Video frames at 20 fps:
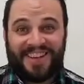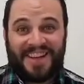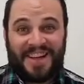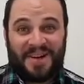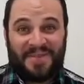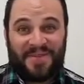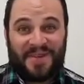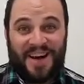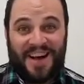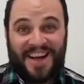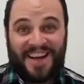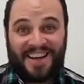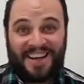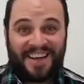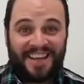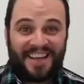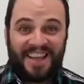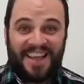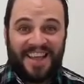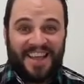Come on.
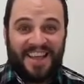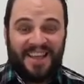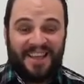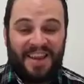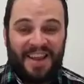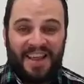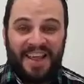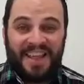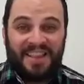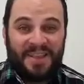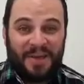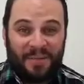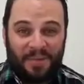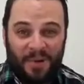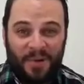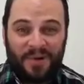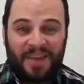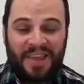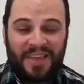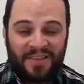They
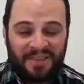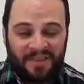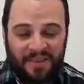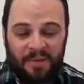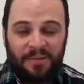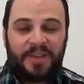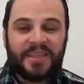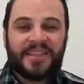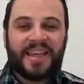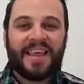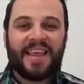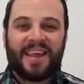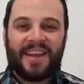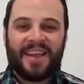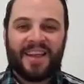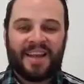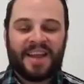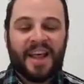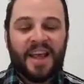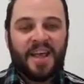won't give, let me say that
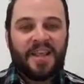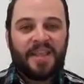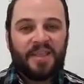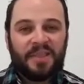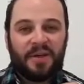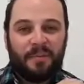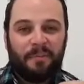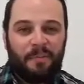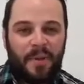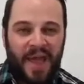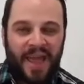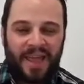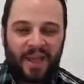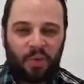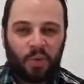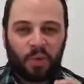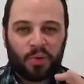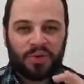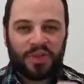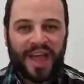again. The
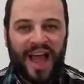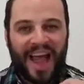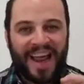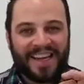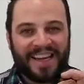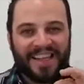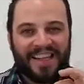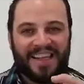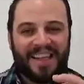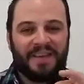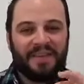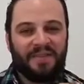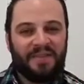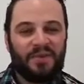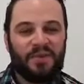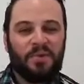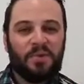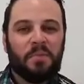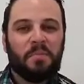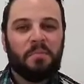bank will not give
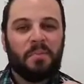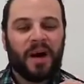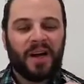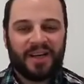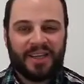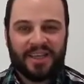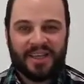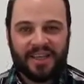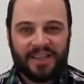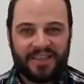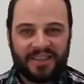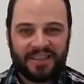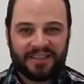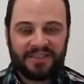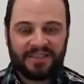you money